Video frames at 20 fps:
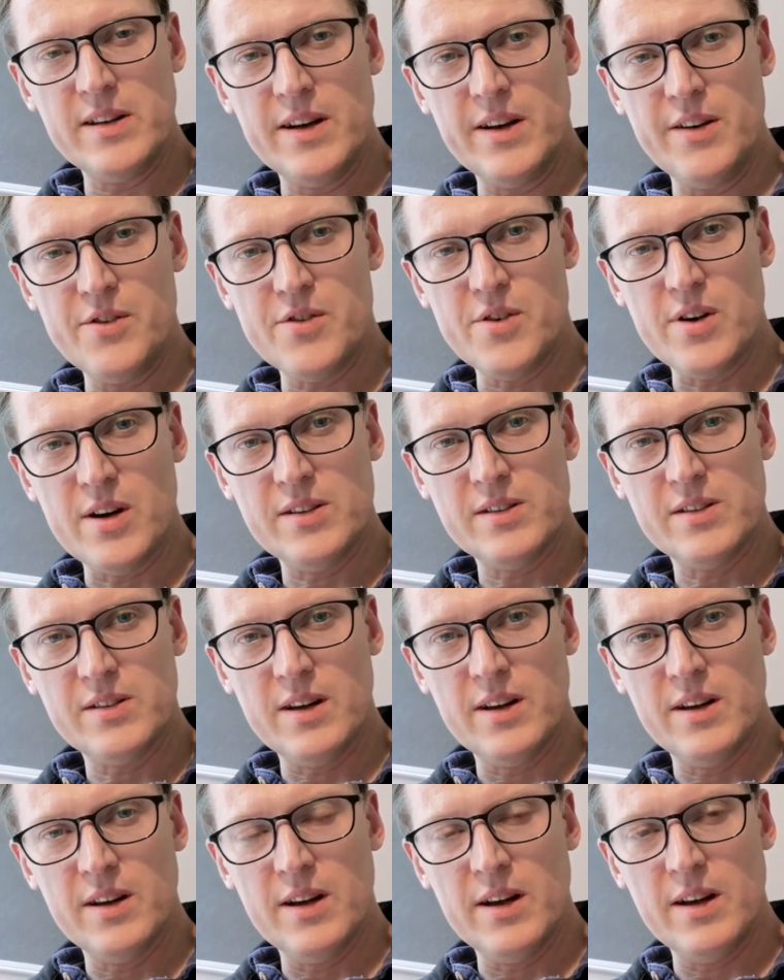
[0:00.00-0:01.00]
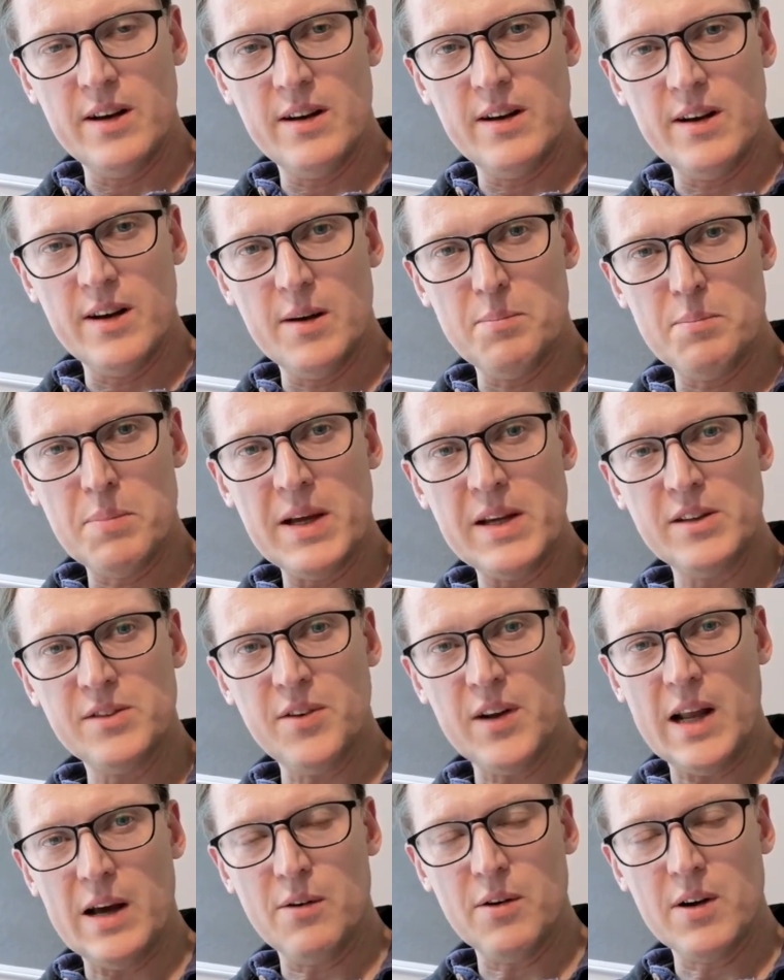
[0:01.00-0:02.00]
interest in a
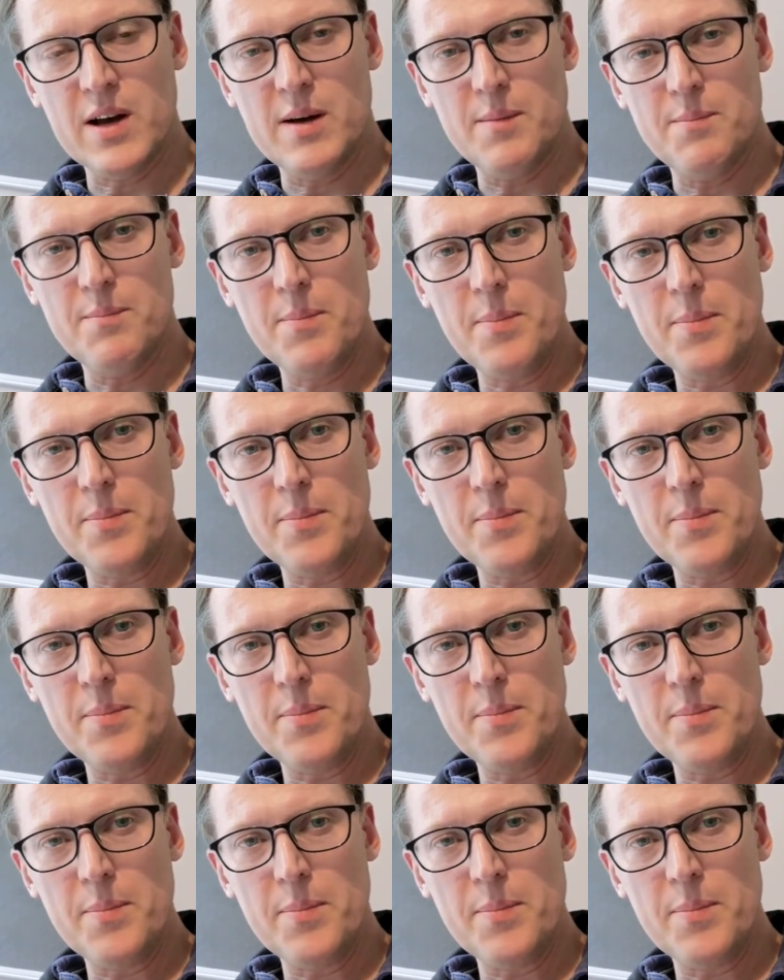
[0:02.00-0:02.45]
peaceful outcome.